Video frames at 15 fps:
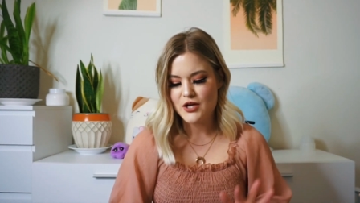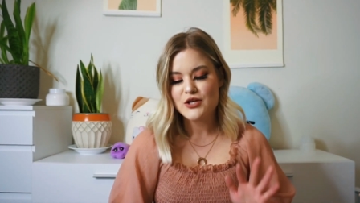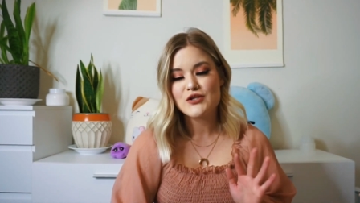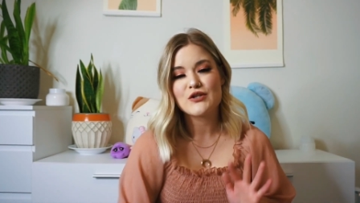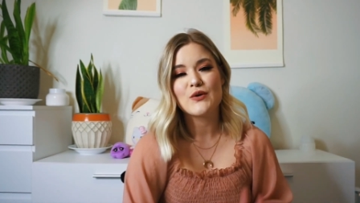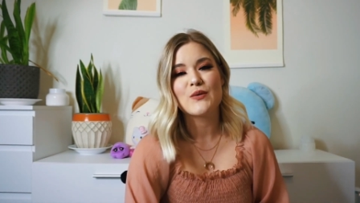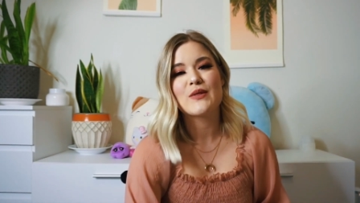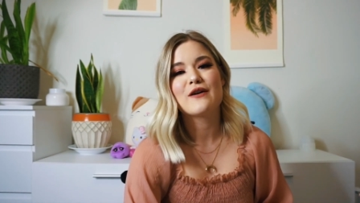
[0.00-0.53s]

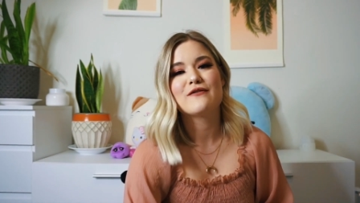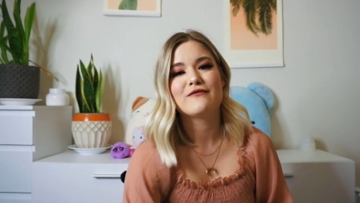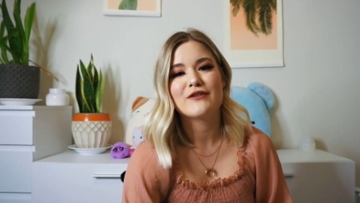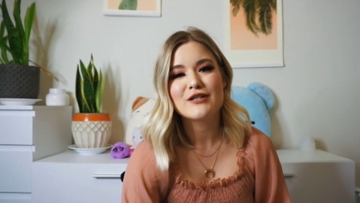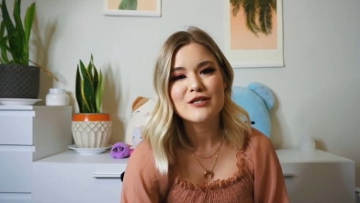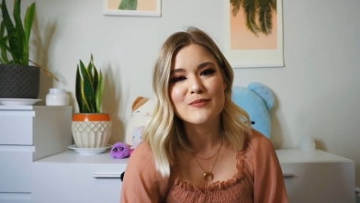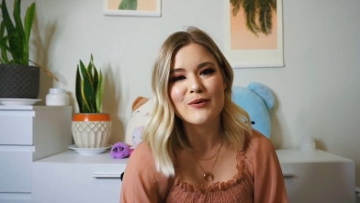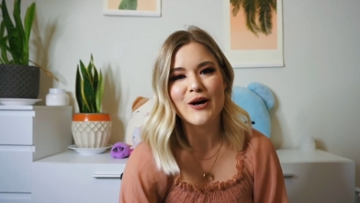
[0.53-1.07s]
So the
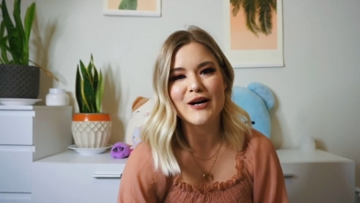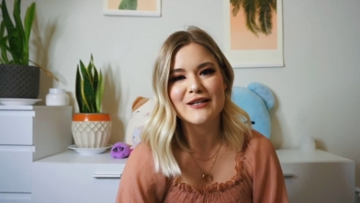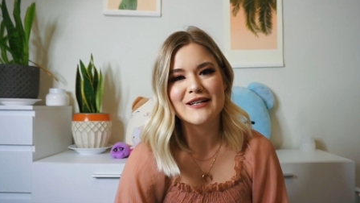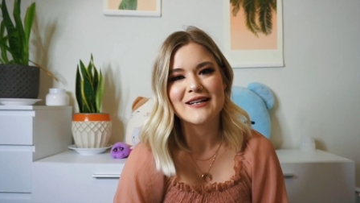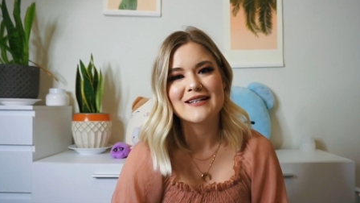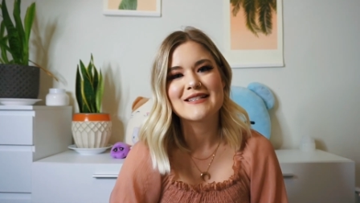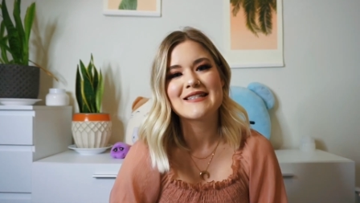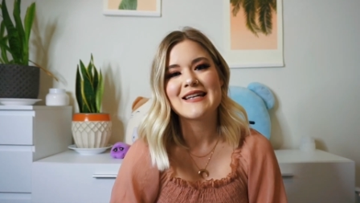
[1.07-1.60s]
first
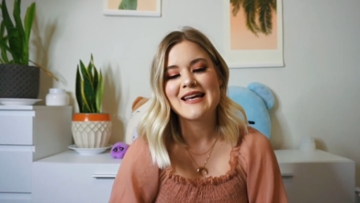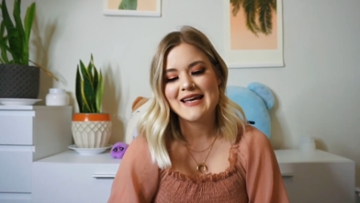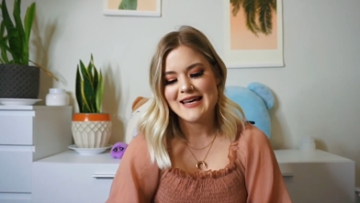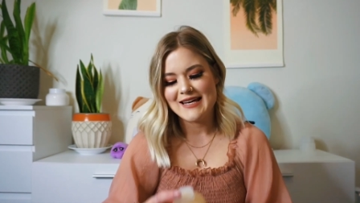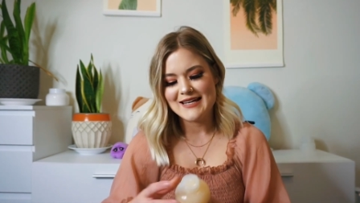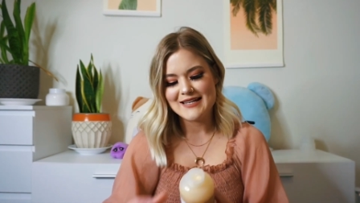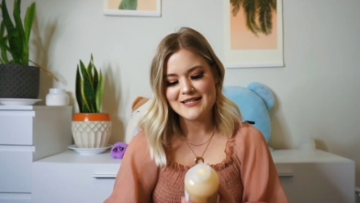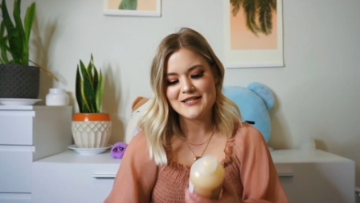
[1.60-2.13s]
product
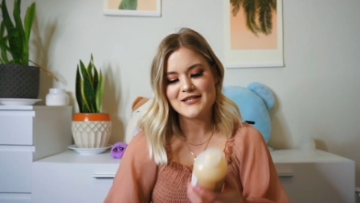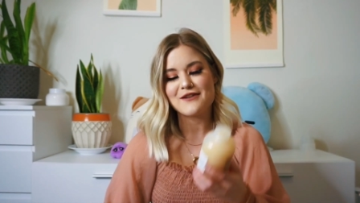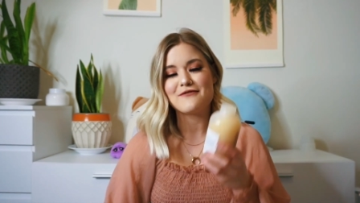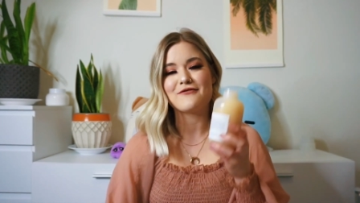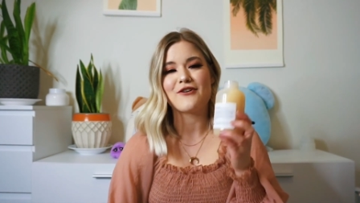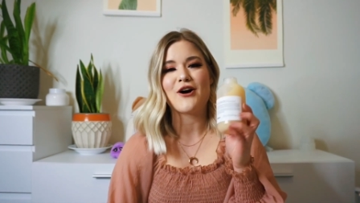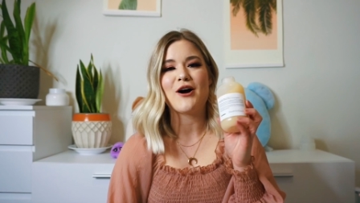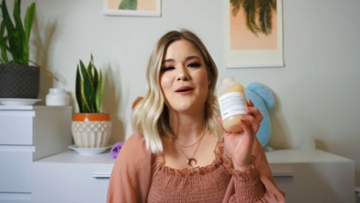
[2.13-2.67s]
is
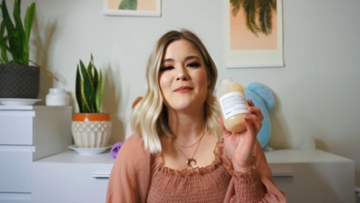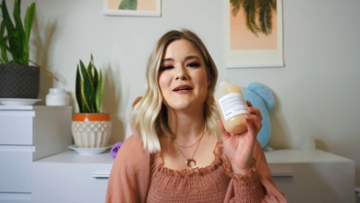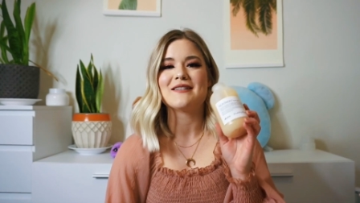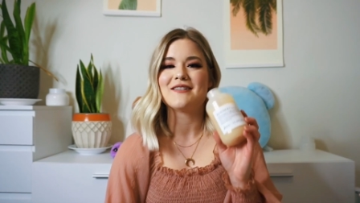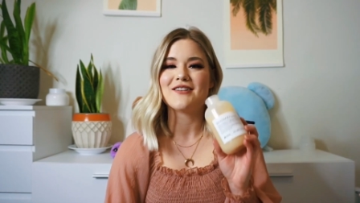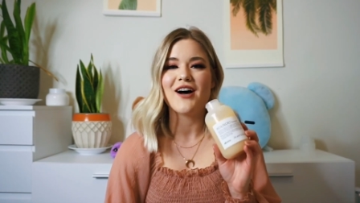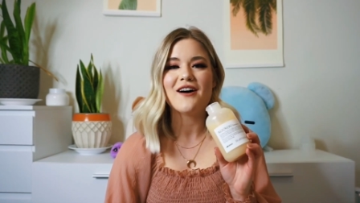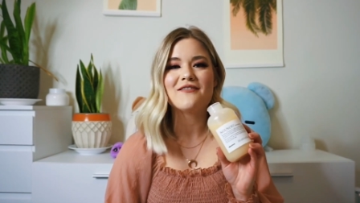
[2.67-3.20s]
from
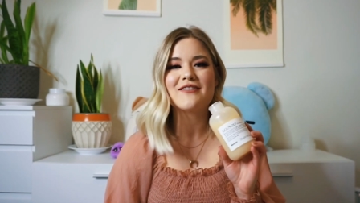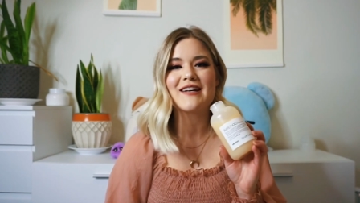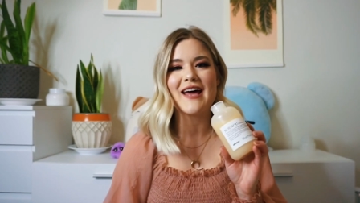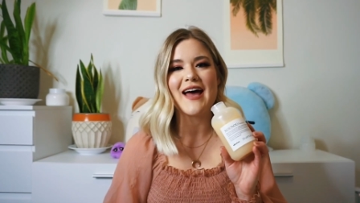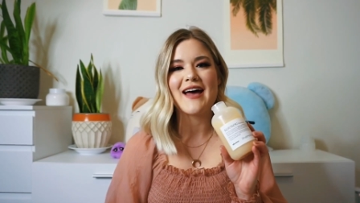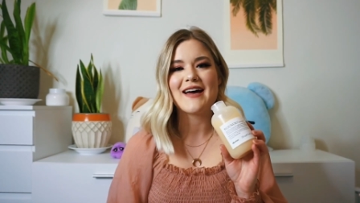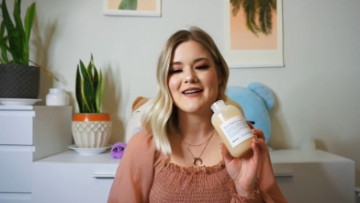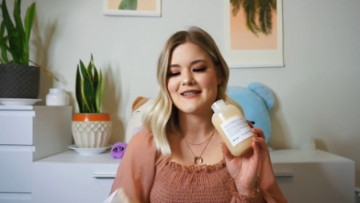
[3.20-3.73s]

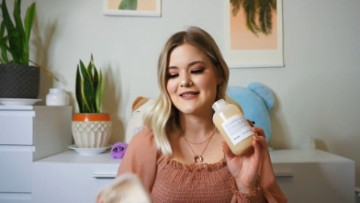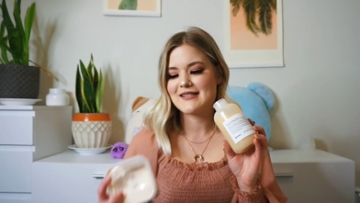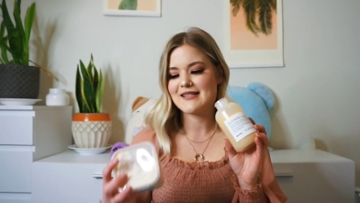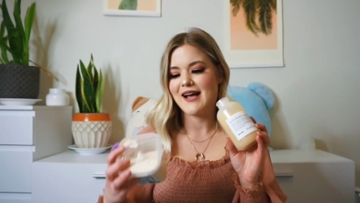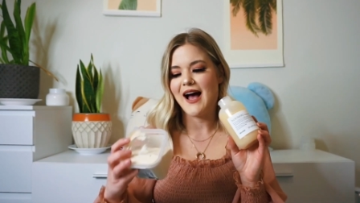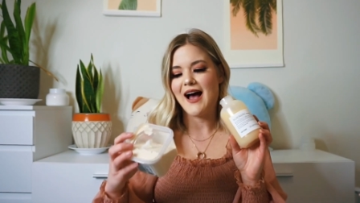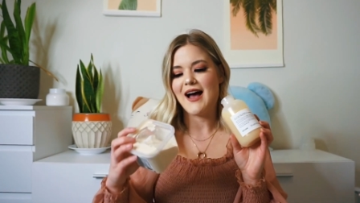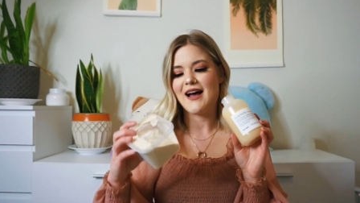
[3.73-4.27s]

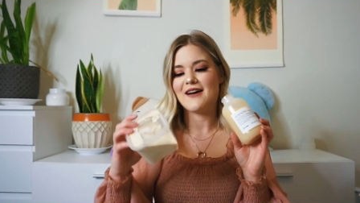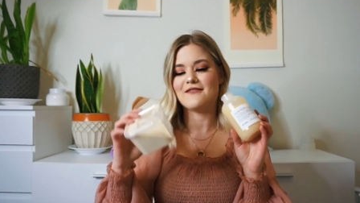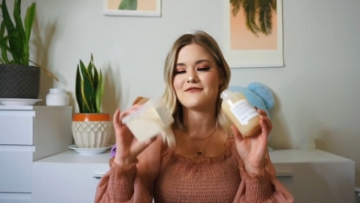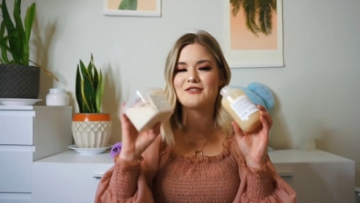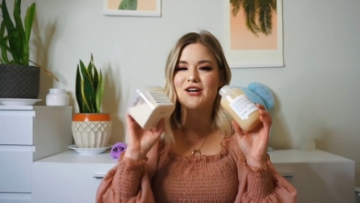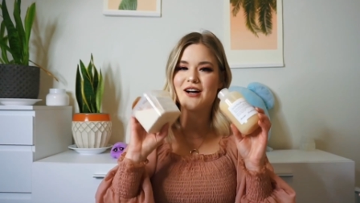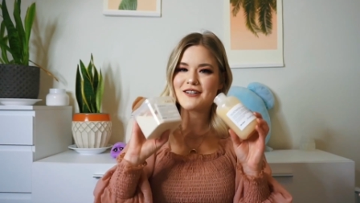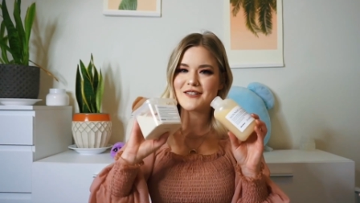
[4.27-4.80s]
Davines. I've
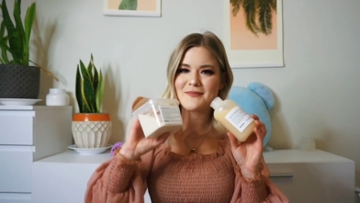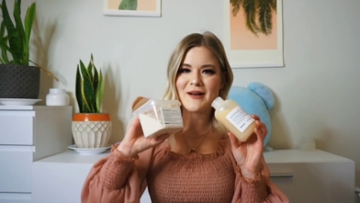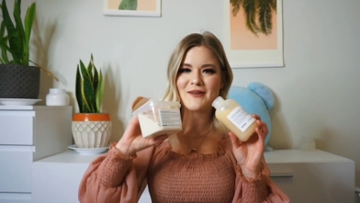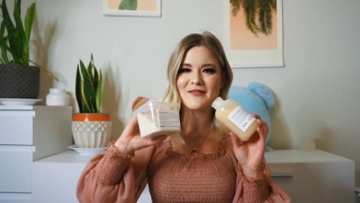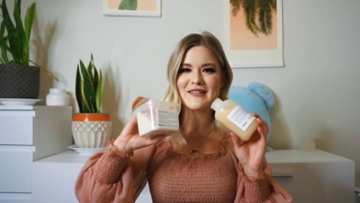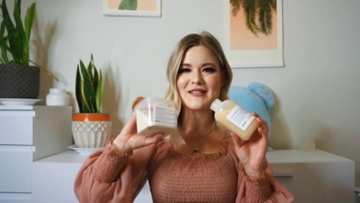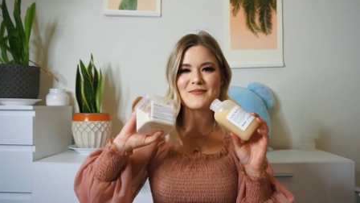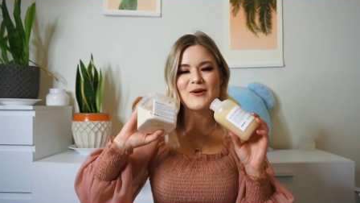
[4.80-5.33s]
talked
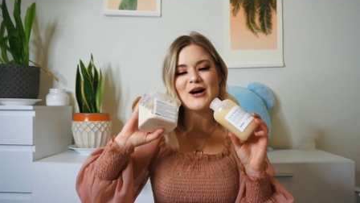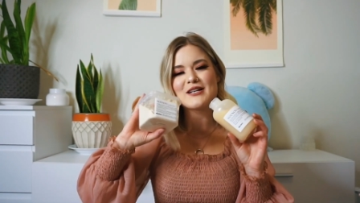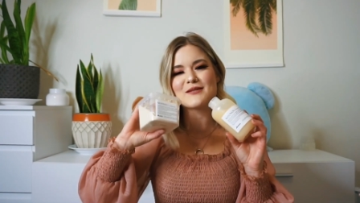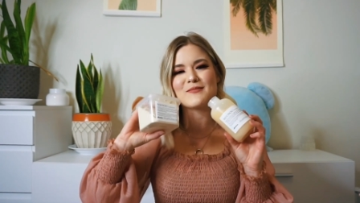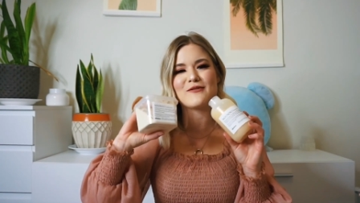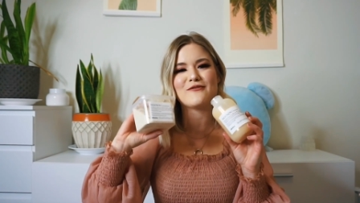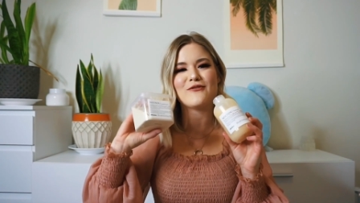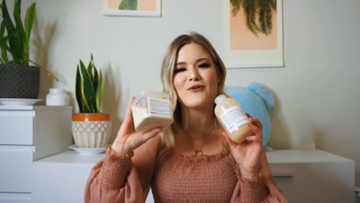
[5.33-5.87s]
about this product
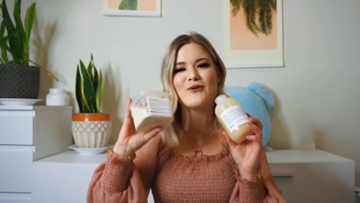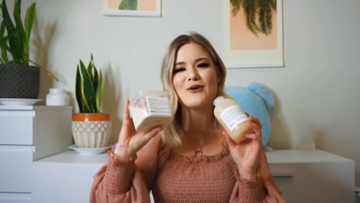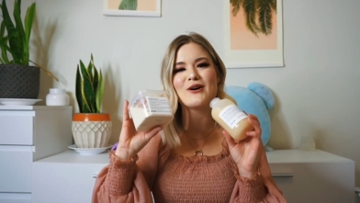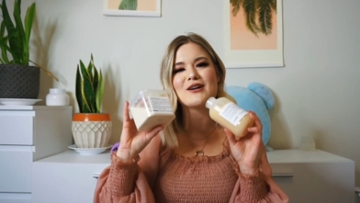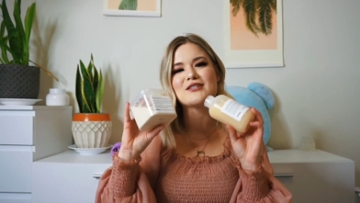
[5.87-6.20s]
before.